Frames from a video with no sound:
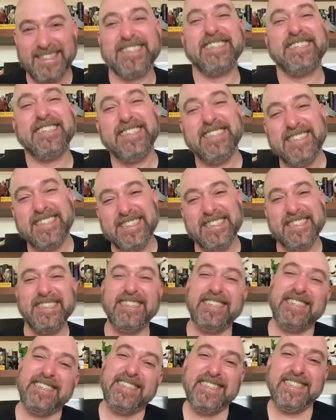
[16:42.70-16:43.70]
Maybe a reason why he
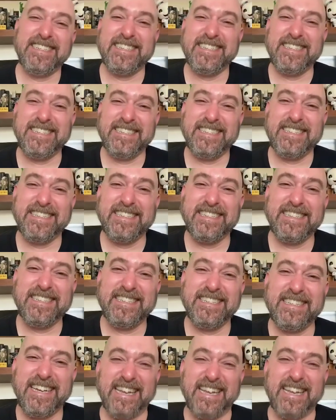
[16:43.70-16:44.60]
hasn't kept in touch.